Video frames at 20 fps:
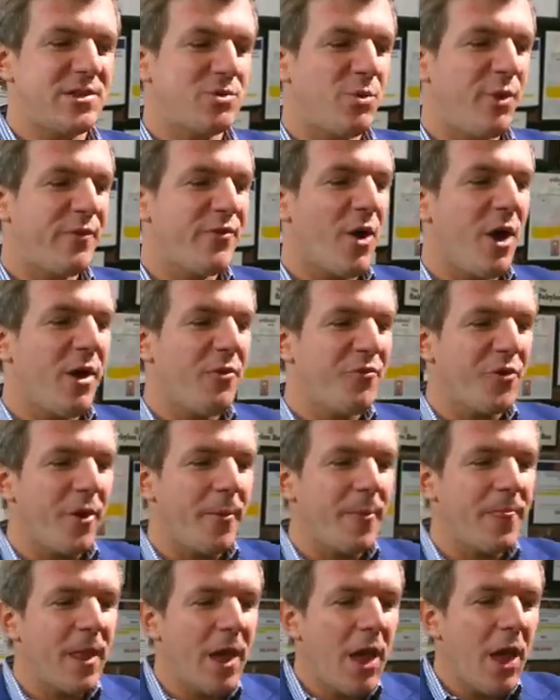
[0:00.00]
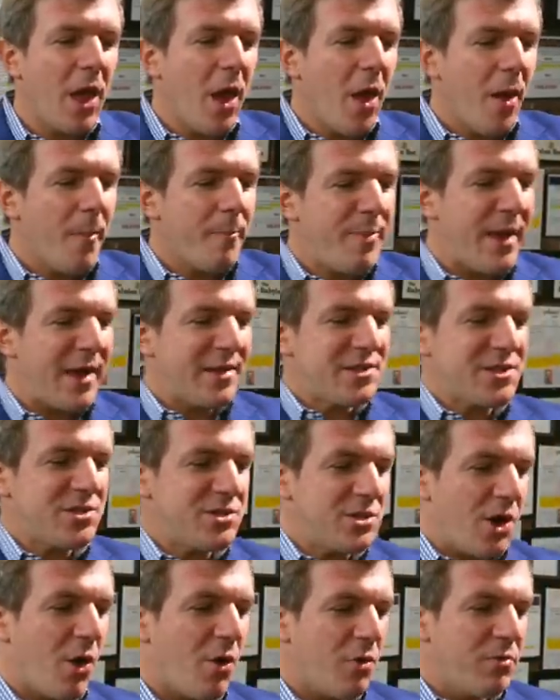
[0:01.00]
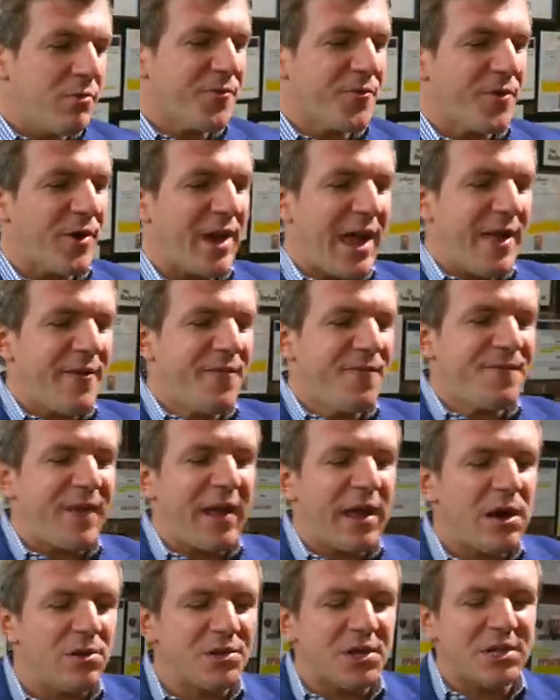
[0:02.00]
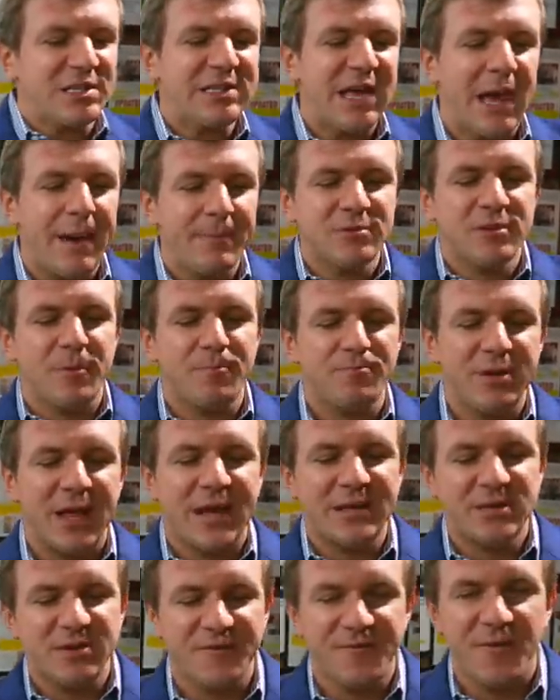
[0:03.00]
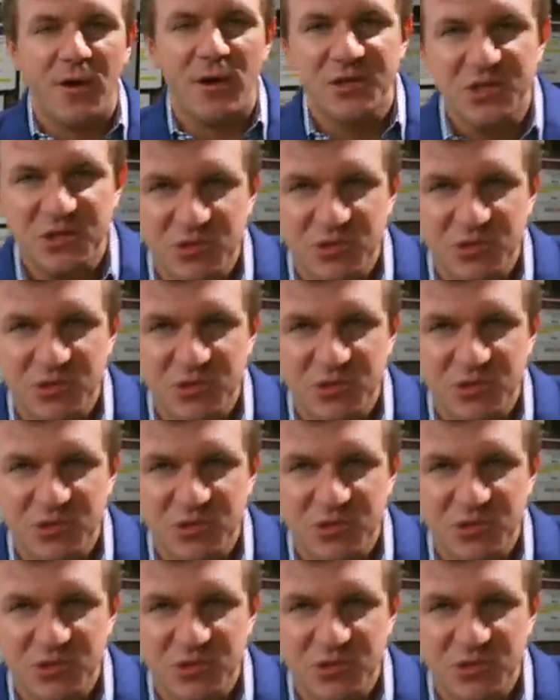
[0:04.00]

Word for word: So we've gone from best known for a failed attempt to plant a false